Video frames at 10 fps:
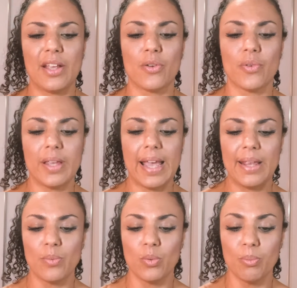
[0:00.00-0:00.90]

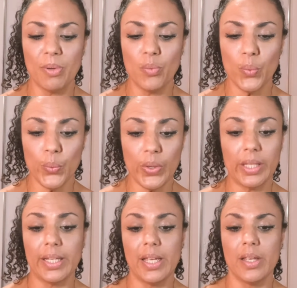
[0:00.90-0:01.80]
create will be
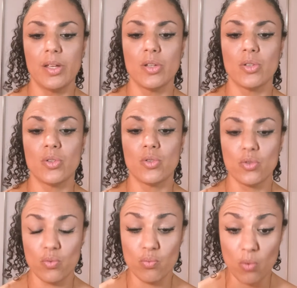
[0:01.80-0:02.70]
really
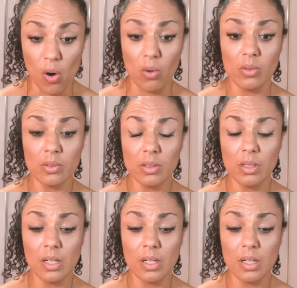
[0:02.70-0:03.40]
strong